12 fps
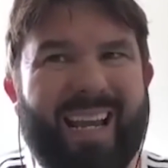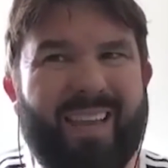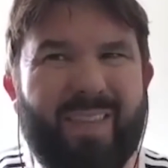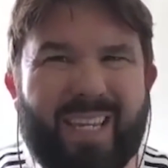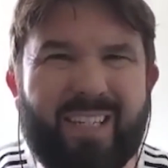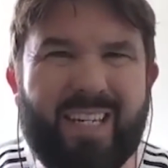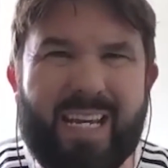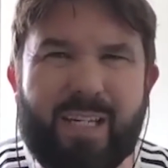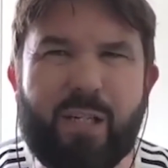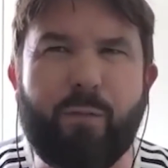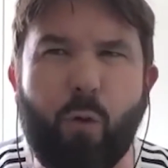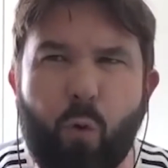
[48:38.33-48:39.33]
in this
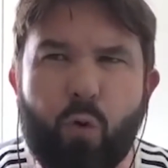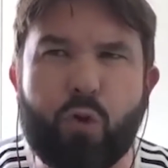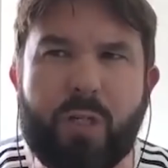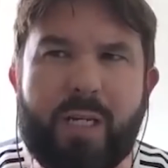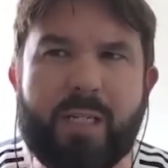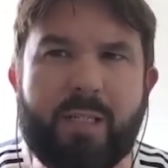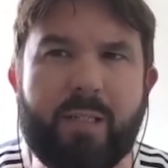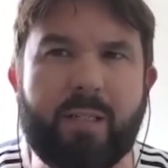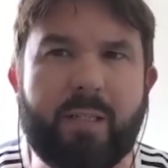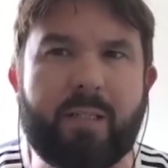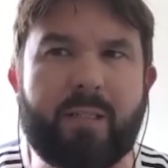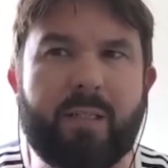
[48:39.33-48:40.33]
season of all
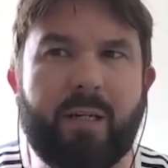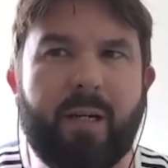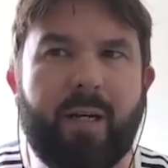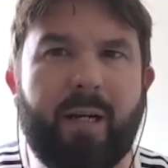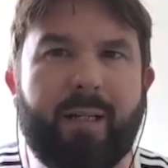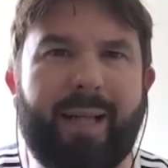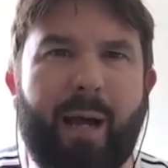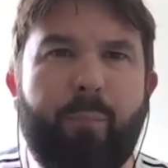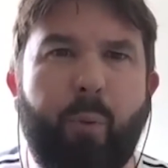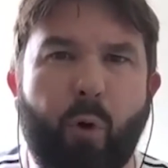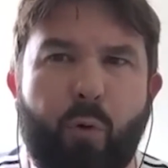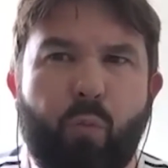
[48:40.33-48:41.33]
seasons,
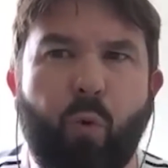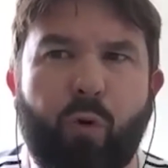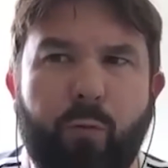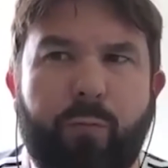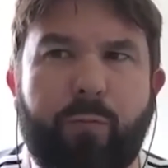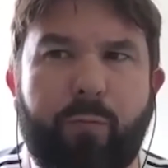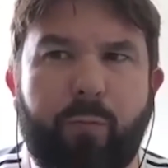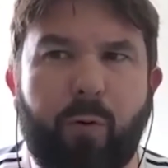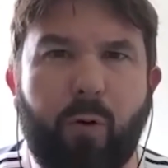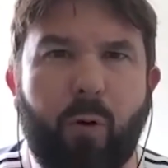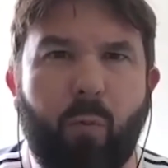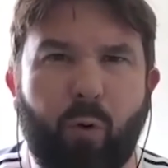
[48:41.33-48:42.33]
that point would
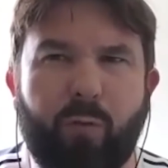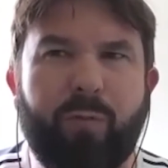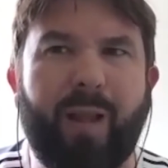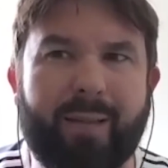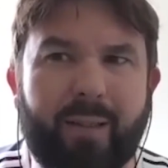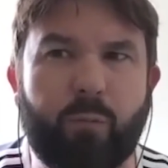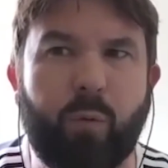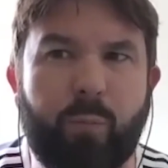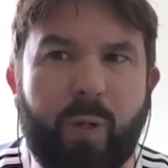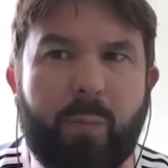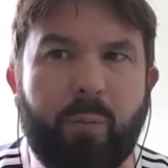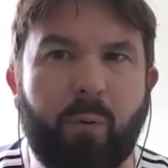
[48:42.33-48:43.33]
have landed
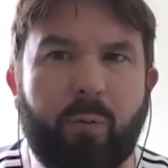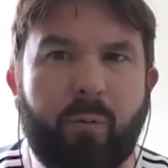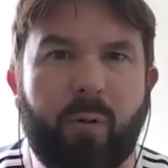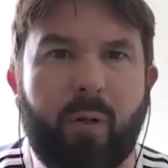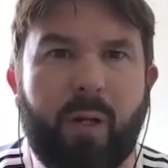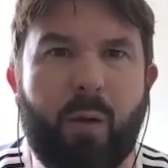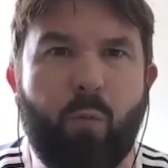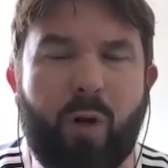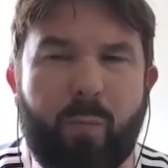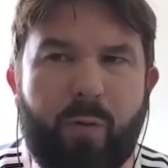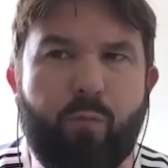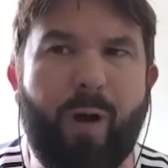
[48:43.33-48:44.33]
with people. It
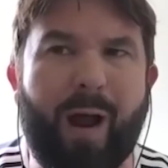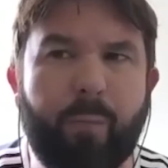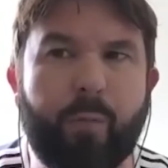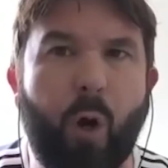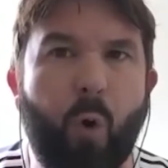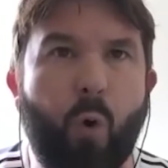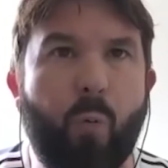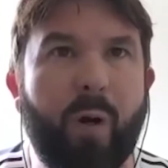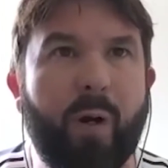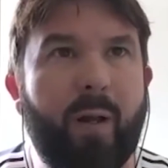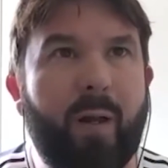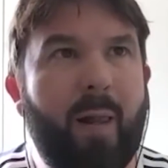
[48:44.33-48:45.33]
would have been rammed home. And,